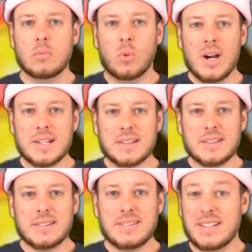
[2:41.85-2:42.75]
What?
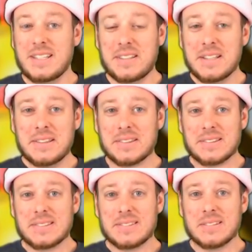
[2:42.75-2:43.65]
He didn't.
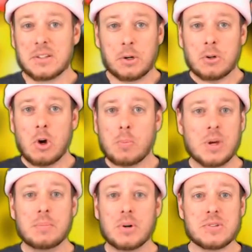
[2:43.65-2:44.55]
Kirkhope
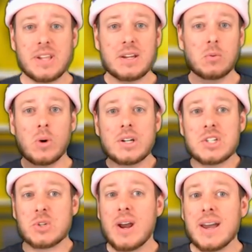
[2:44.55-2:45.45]
composed like one
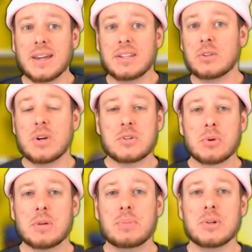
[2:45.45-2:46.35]
track, and the rest
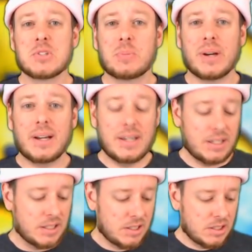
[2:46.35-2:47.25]
were composed
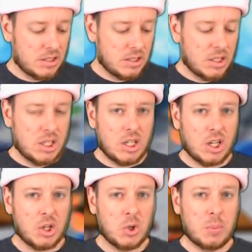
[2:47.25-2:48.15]
by.
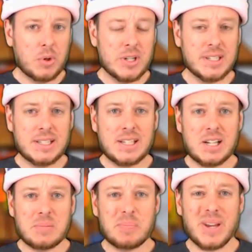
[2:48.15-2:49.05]
Oh boy,
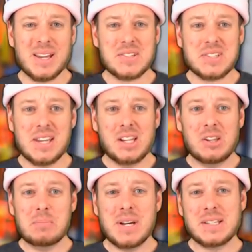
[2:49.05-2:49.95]
uh,
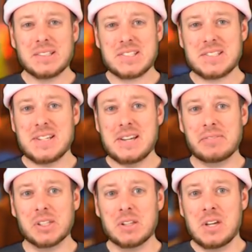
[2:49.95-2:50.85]
Pascal Michael
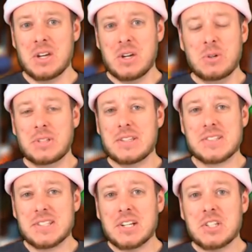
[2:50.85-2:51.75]
Stiefel, who did
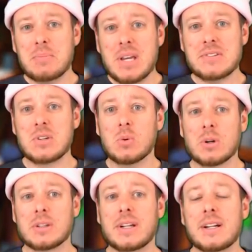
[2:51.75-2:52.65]
such amazing
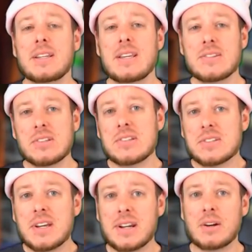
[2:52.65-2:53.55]
work that I'd easily
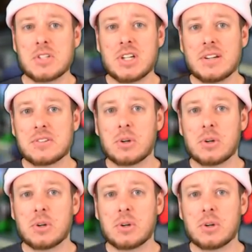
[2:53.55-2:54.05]
say it outshines